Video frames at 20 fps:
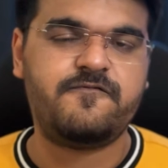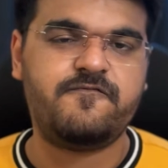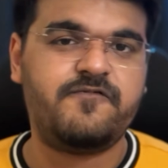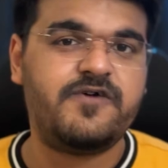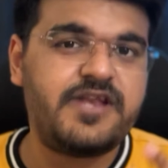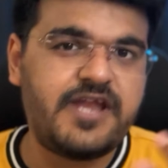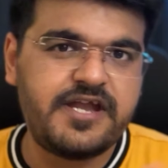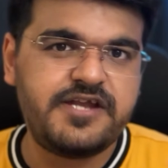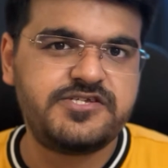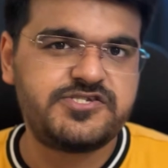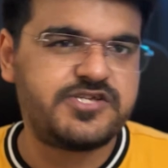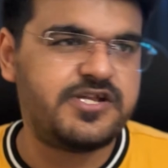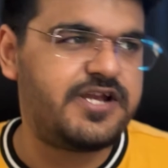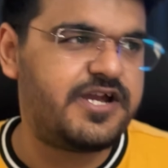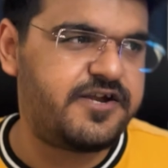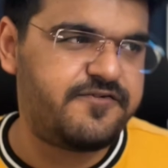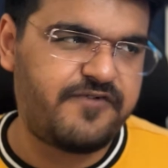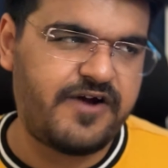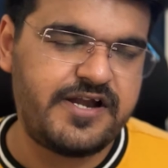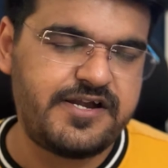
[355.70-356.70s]
One additional
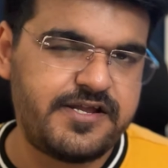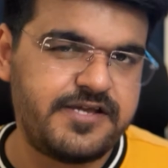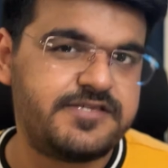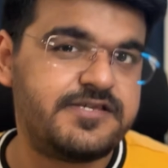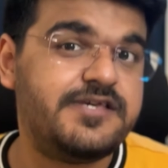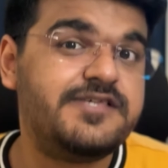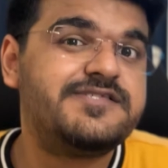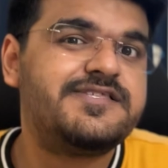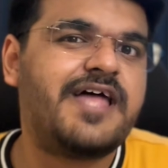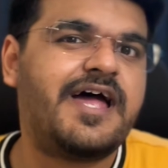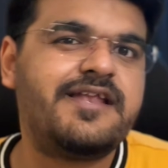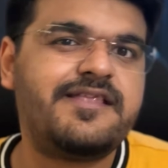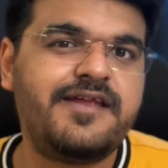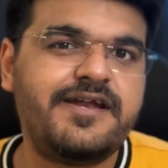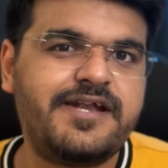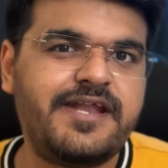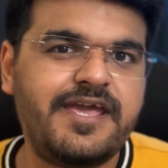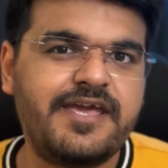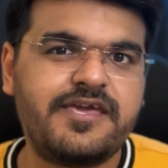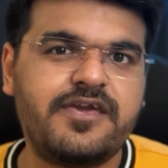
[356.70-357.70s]
advantage is that they
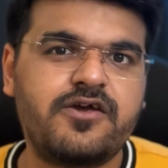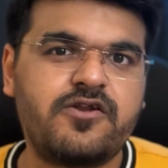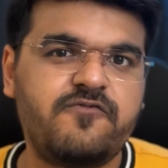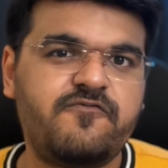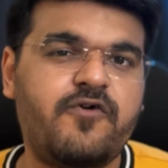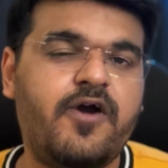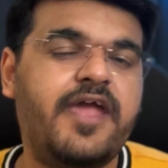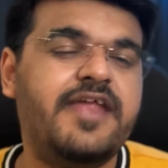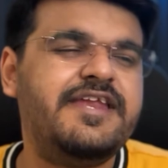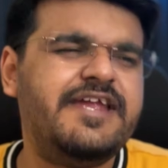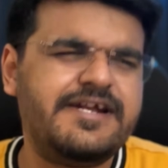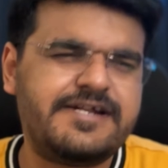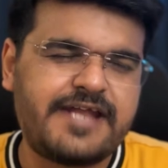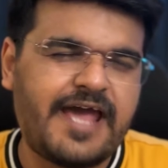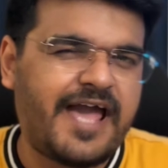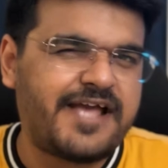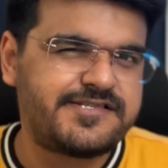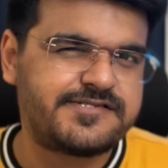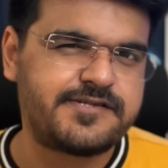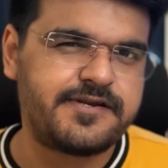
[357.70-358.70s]
take care of any
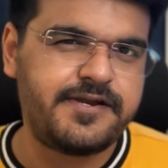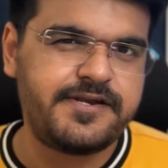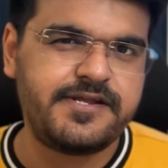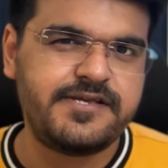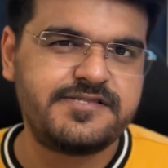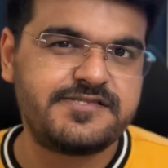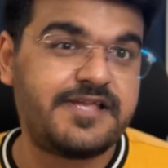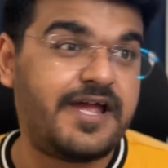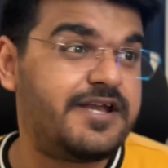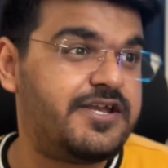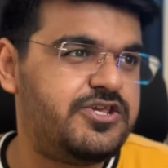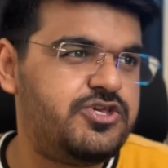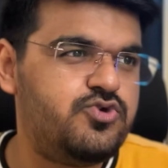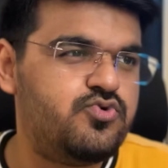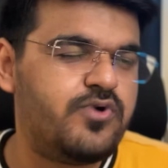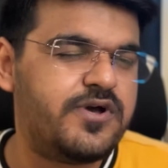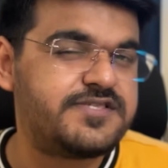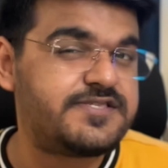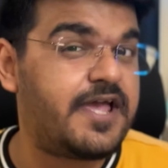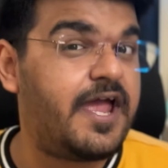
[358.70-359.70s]
tax treaties that
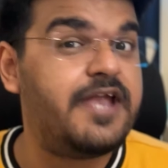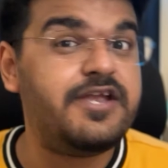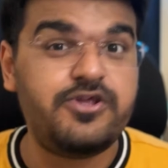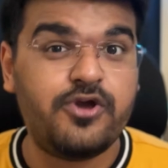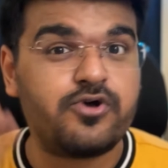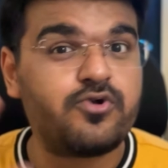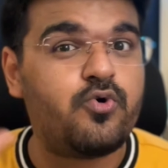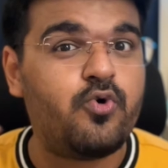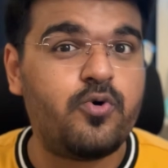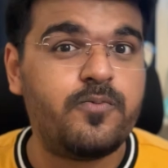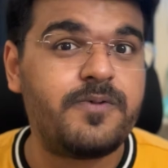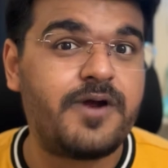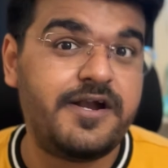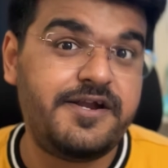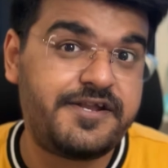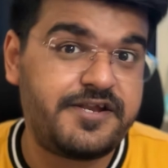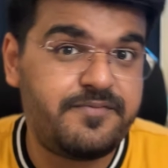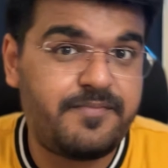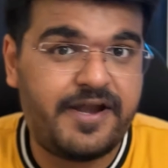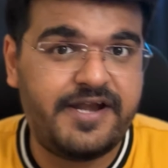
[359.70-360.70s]
US and your home
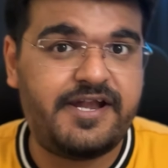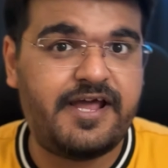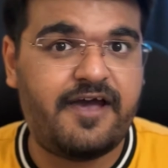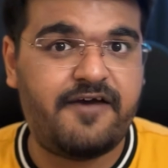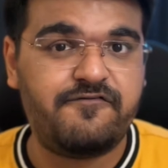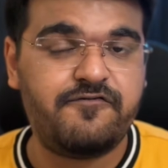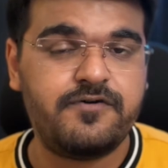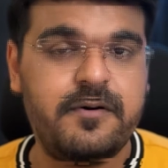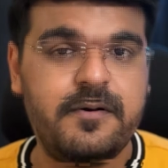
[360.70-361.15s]
country might have.